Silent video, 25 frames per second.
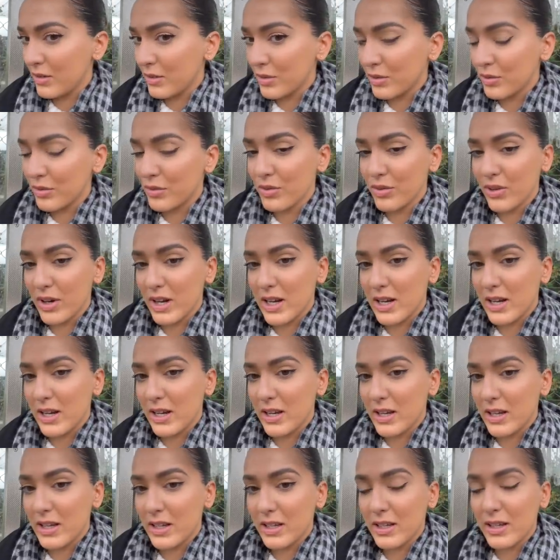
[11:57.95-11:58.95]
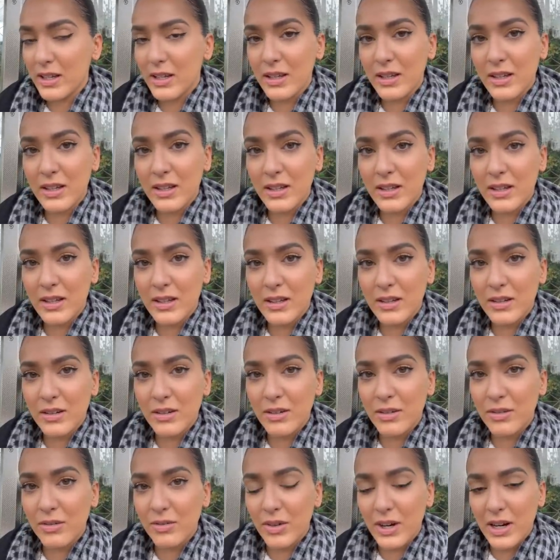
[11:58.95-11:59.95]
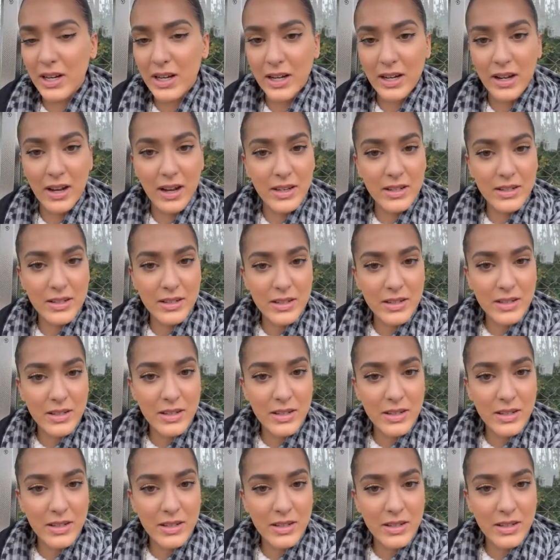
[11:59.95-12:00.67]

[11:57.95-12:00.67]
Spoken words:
really, really nice.